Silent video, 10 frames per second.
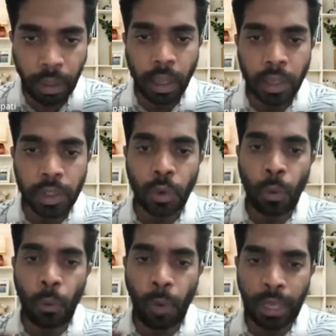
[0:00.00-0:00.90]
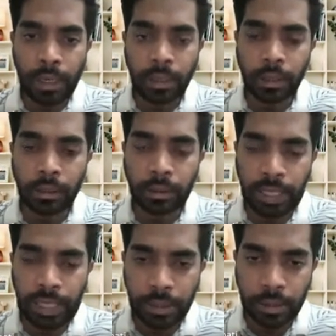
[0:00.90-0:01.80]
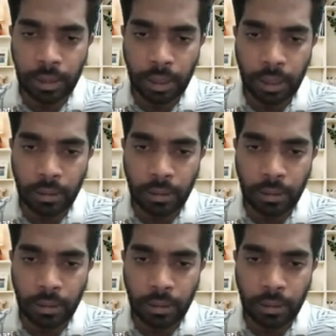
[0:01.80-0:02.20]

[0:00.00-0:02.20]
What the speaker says: So when these